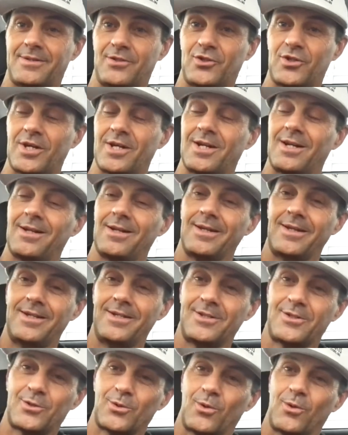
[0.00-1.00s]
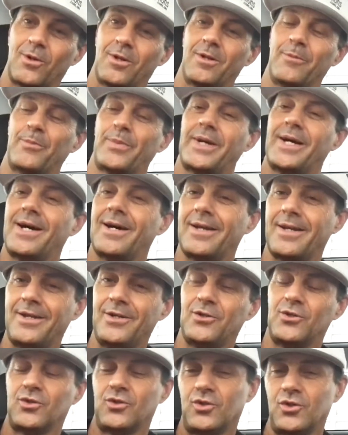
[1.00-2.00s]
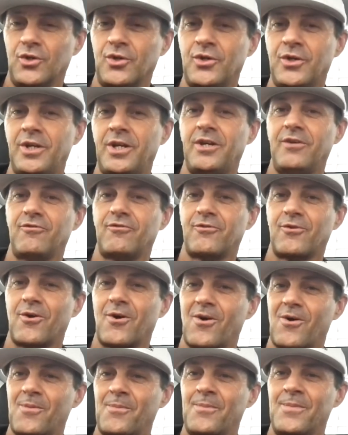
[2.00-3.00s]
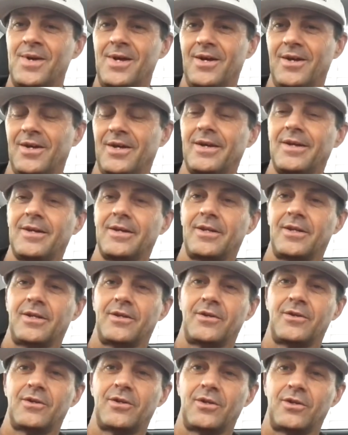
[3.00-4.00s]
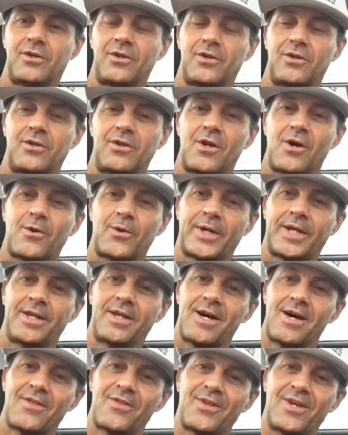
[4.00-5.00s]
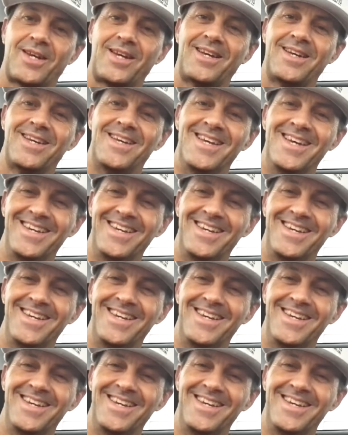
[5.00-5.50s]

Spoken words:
channel is all about his journey from knowing nothing